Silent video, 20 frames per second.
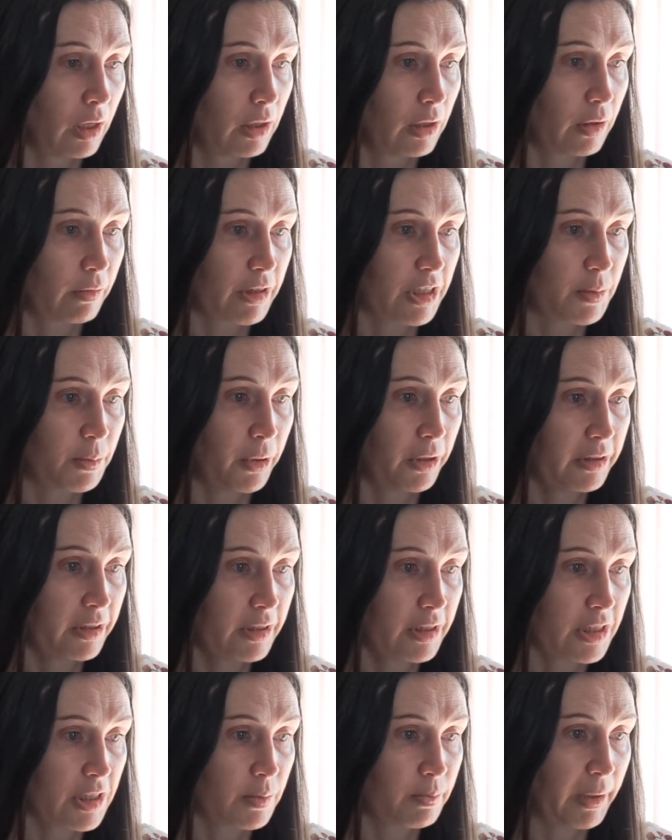The
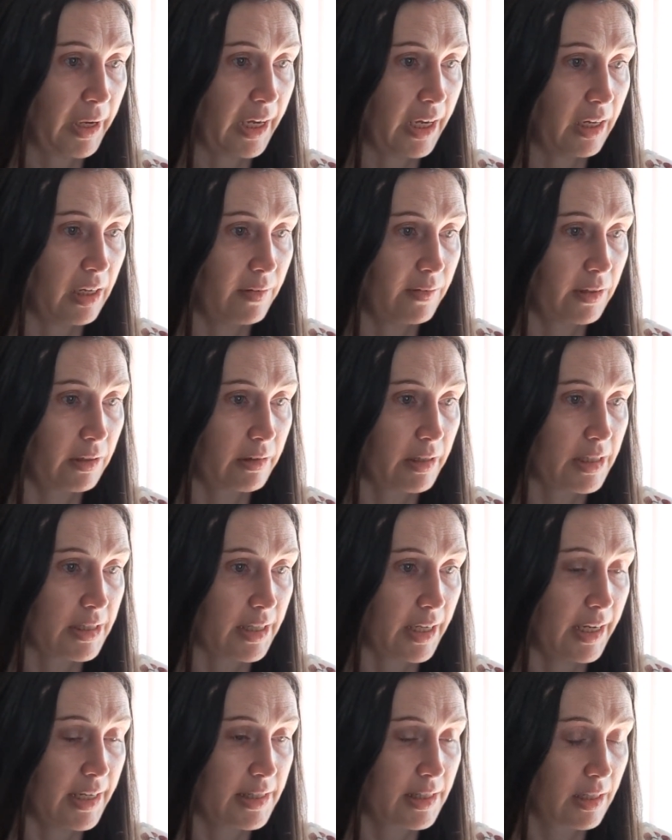respondent's behaviour is
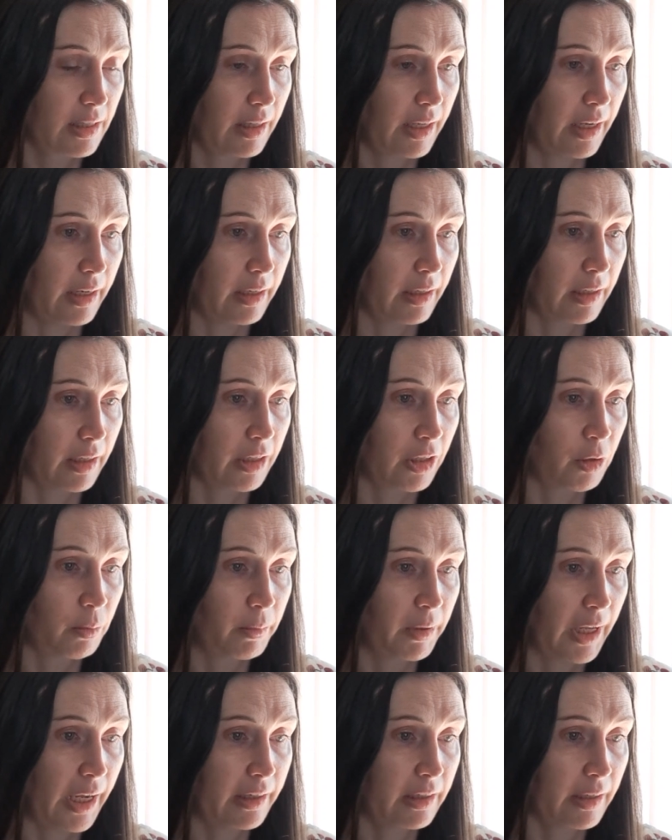escalating, and
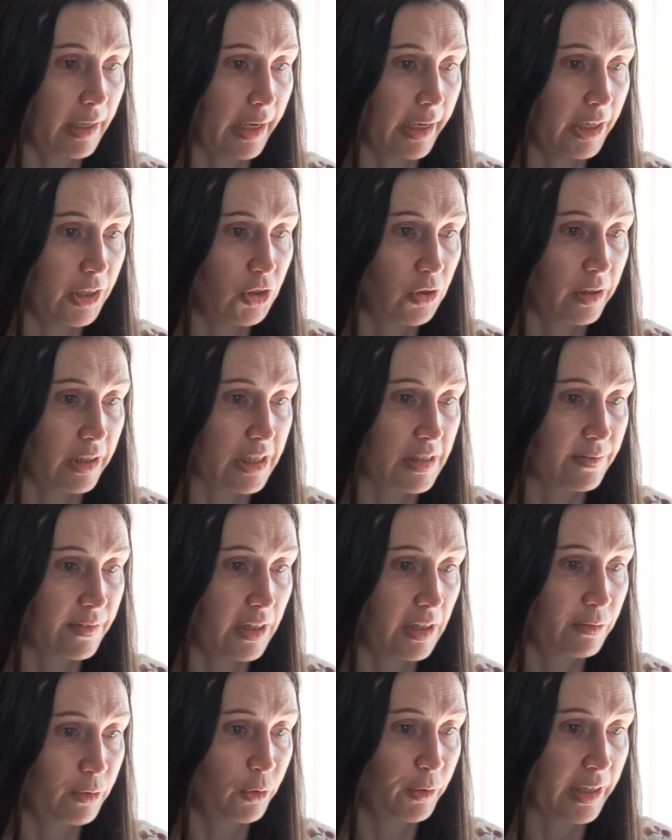complainant Adrian is
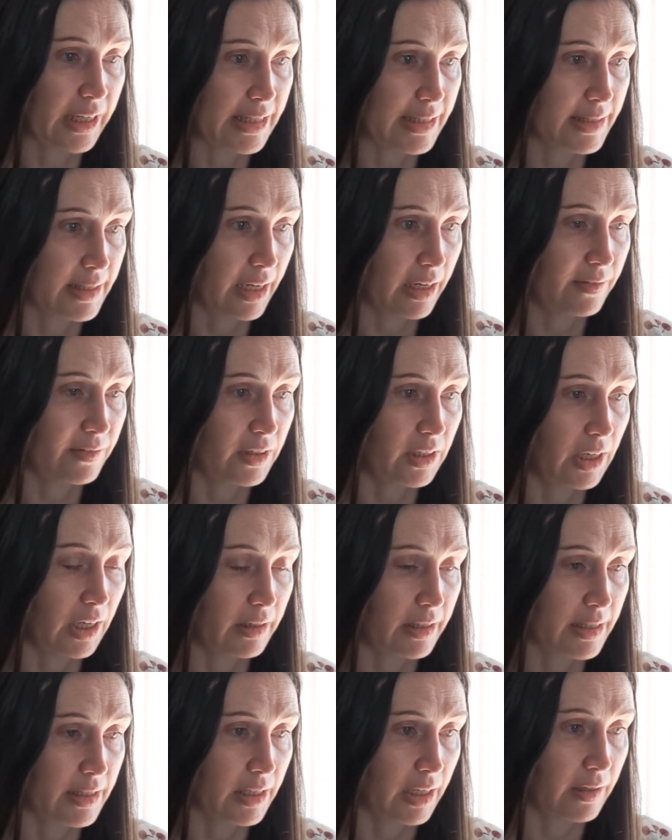fearful for his safety
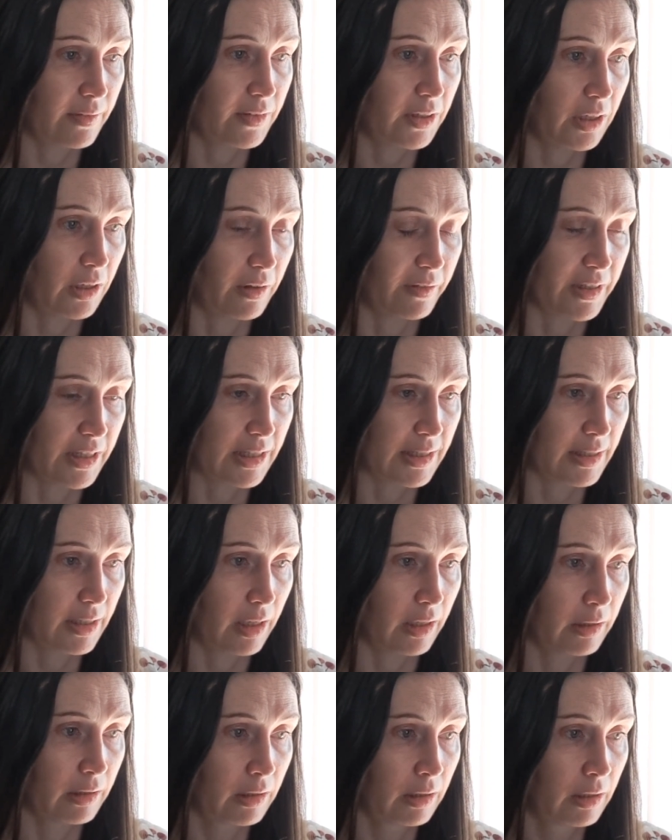and the safety of his
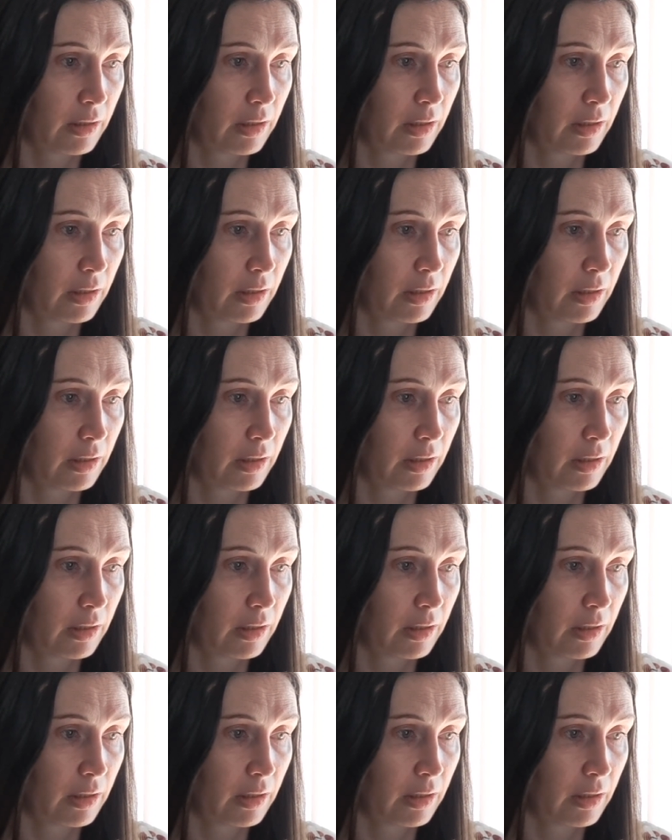son.